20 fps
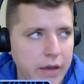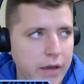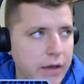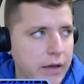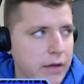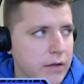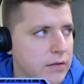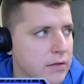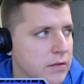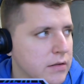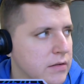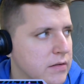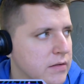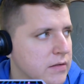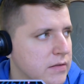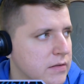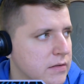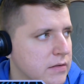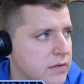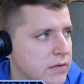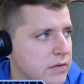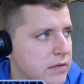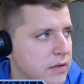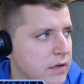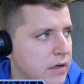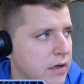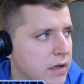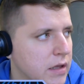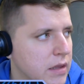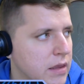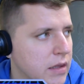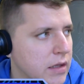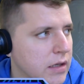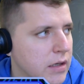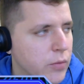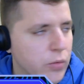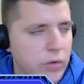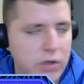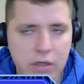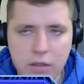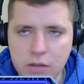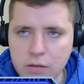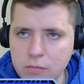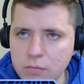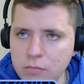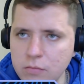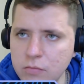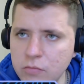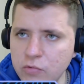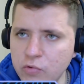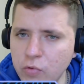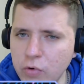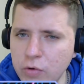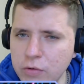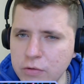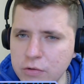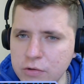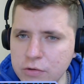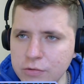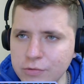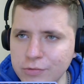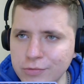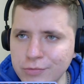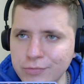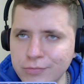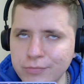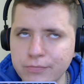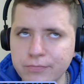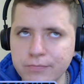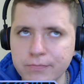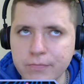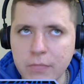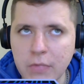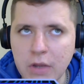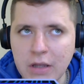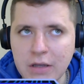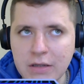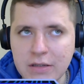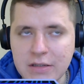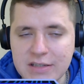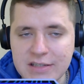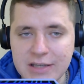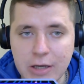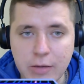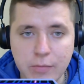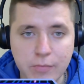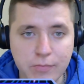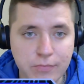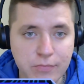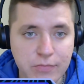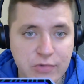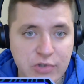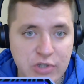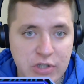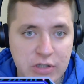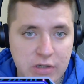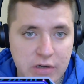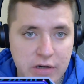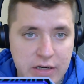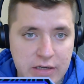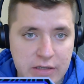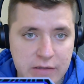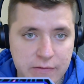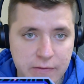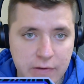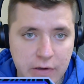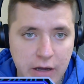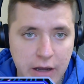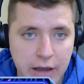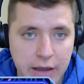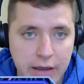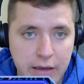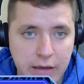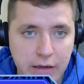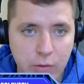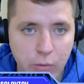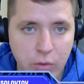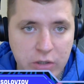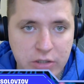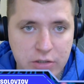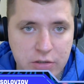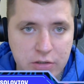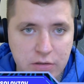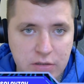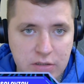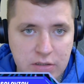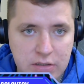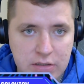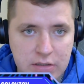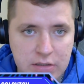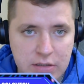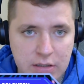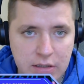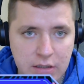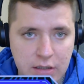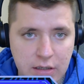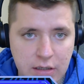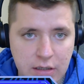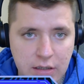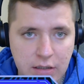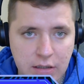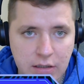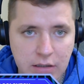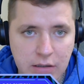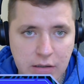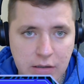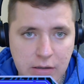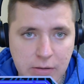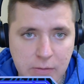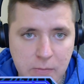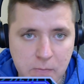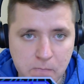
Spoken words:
and I think we can move on to some generative AI questions. Um,